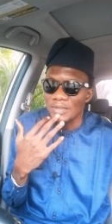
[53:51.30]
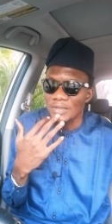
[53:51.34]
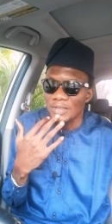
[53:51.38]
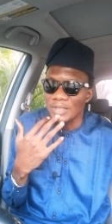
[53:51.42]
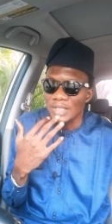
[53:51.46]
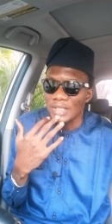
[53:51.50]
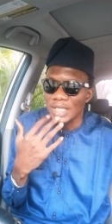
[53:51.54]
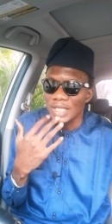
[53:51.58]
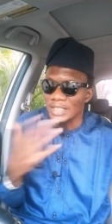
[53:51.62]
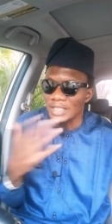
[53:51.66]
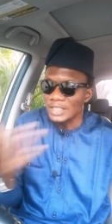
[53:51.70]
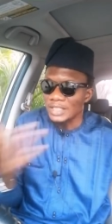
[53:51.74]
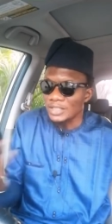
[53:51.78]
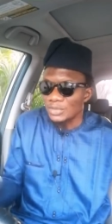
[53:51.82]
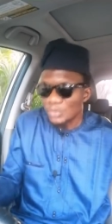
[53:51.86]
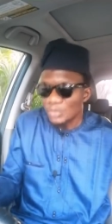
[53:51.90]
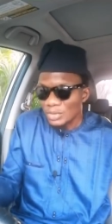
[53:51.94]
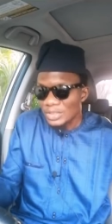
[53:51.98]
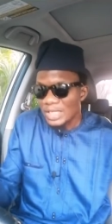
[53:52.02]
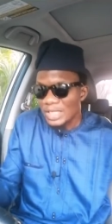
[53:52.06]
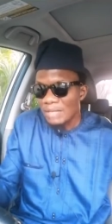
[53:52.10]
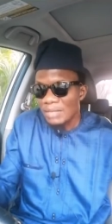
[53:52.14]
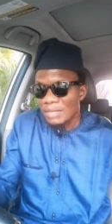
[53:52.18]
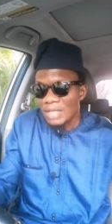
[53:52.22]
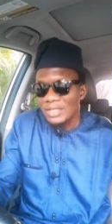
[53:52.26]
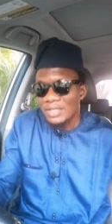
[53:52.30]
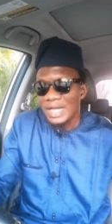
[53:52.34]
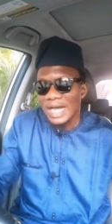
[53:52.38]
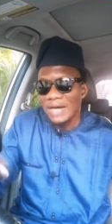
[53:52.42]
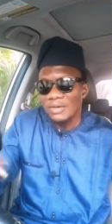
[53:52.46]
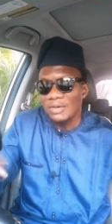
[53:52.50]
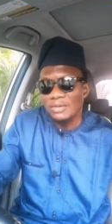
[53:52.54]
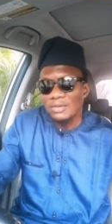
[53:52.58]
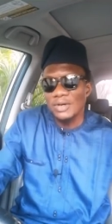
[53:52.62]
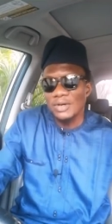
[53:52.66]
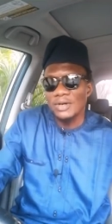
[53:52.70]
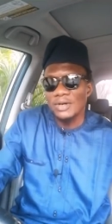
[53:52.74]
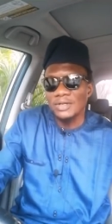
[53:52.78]
and he wrote about how
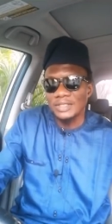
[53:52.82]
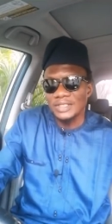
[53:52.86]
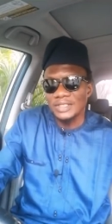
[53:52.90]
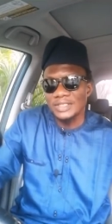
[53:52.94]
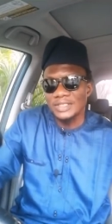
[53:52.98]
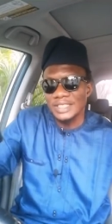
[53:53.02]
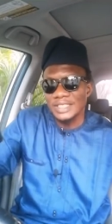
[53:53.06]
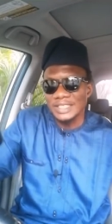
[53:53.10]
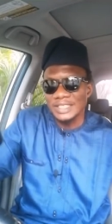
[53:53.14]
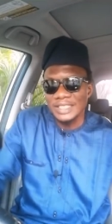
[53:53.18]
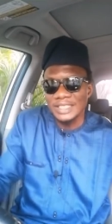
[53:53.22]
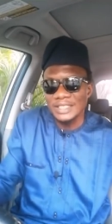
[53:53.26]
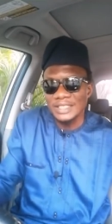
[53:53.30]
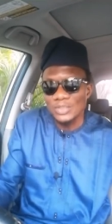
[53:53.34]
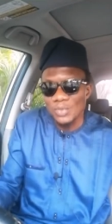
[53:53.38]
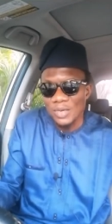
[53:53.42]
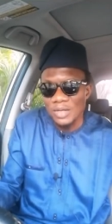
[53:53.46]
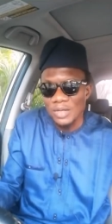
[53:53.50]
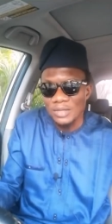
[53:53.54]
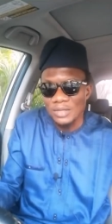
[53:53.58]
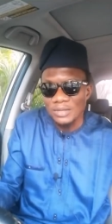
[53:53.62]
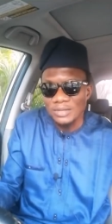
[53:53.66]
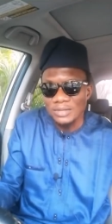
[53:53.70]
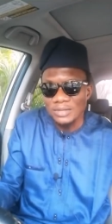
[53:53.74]
God created the world,